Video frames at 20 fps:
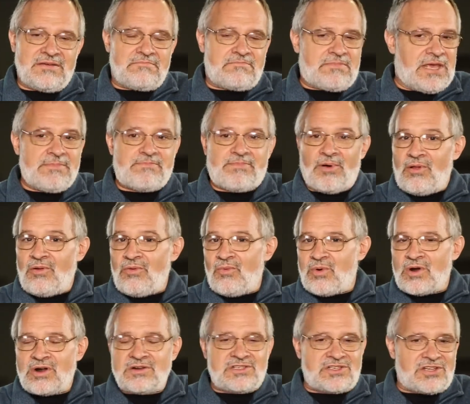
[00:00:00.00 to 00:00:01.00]
People
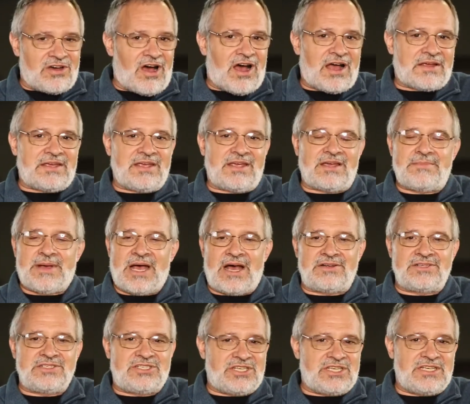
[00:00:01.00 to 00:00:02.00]
were talking
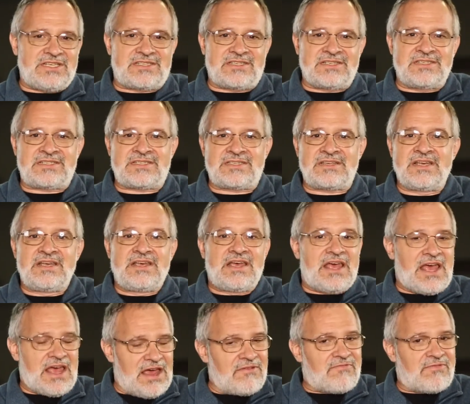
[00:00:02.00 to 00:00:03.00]
about Jesus
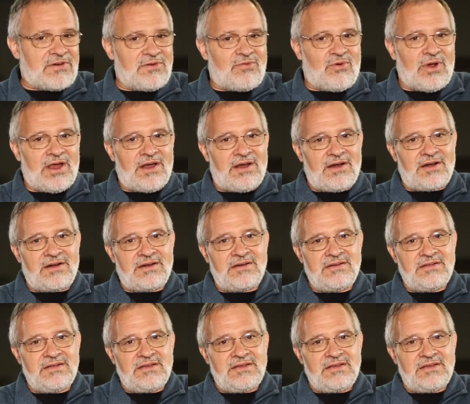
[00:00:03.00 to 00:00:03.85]
everywhere.